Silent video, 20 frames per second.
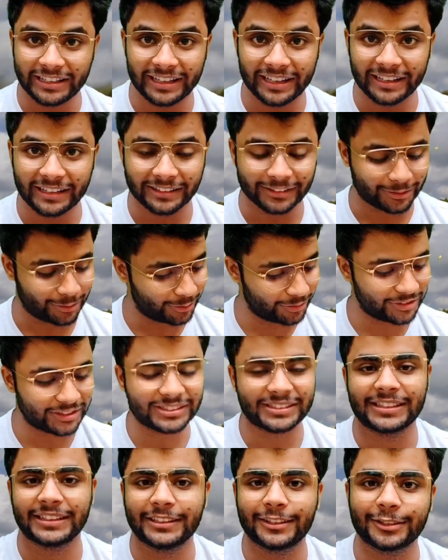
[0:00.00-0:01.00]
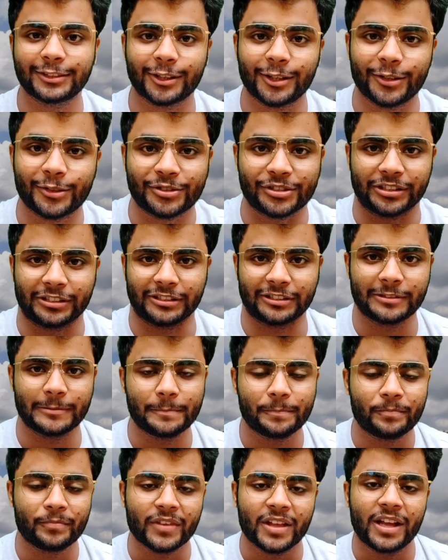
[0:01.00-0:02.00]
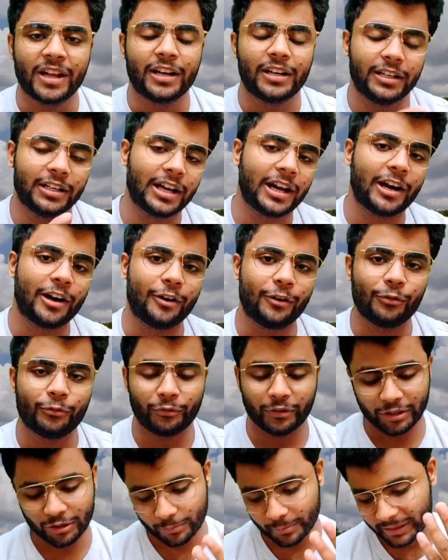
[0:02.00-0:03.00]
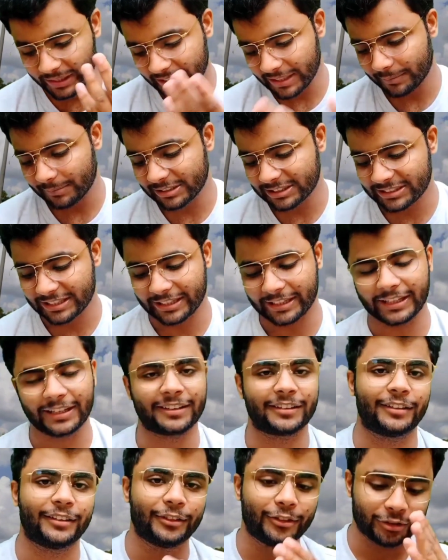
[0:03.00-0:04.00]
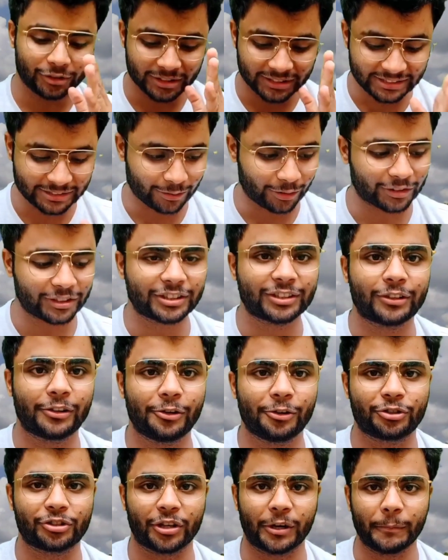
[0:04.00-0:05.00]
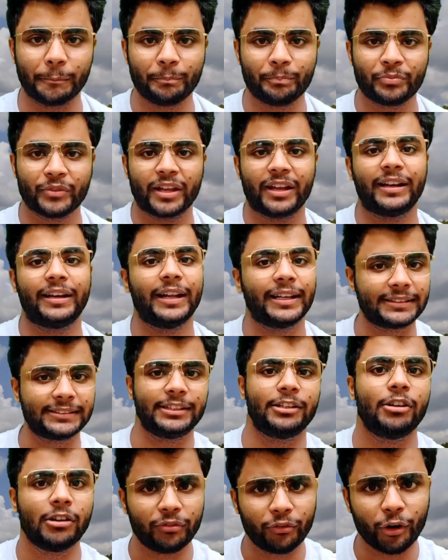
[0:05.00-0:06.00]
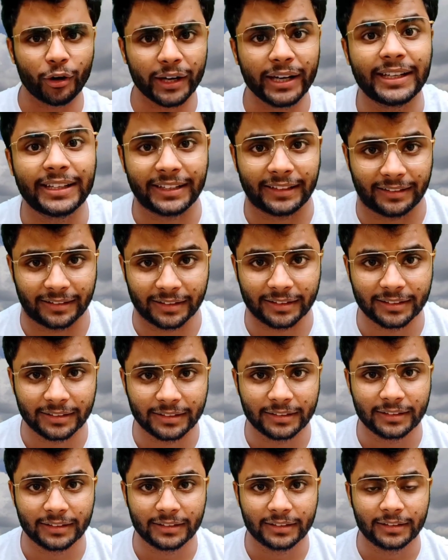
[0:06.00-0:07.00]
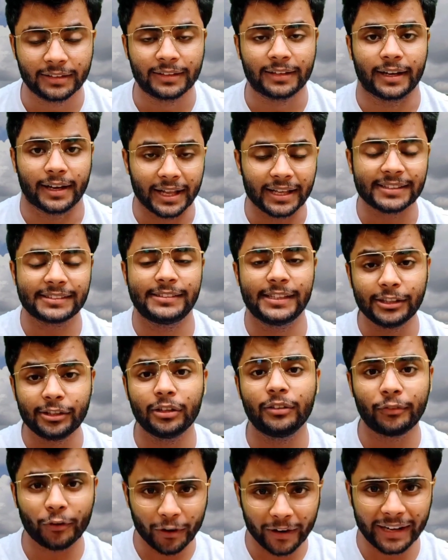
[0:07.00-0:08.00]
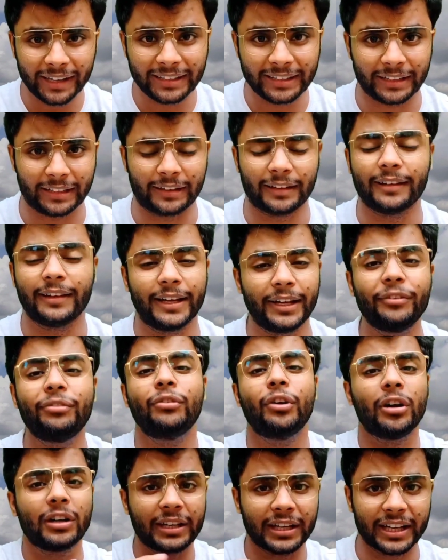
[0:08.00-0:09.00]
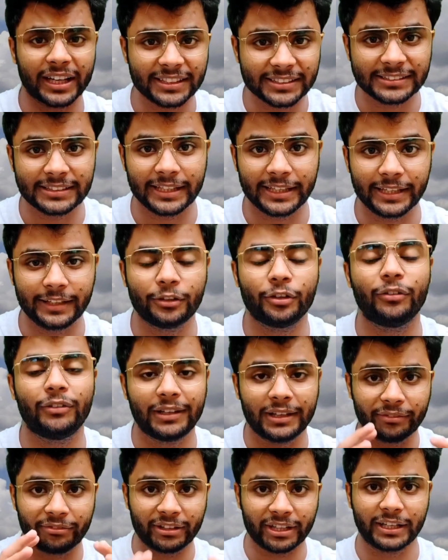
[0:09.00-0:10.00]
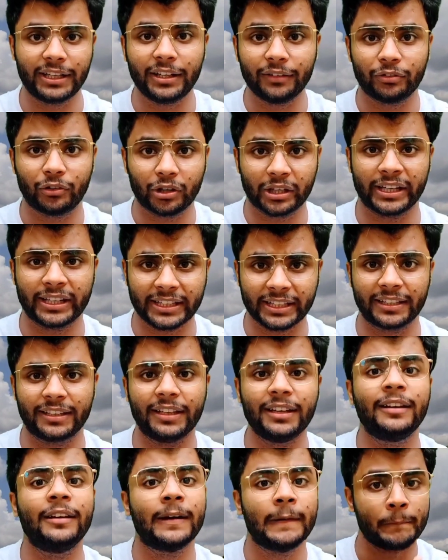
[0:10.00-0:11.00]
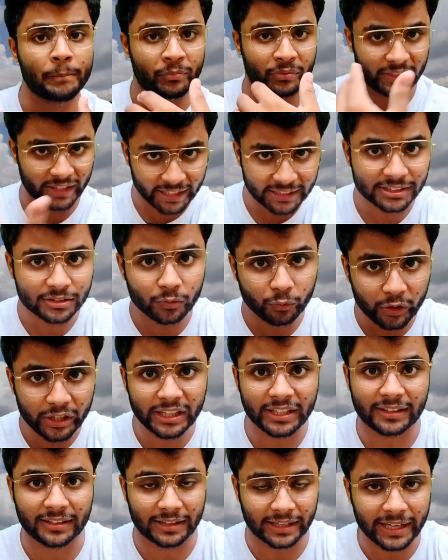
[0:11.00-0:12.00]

is already there, so you just see the solutions. Now, when you made a mistake, you just saw the solution. Next day, you'll forget it. Next day you'll forget it. If not next day, you'll definitely forget it in next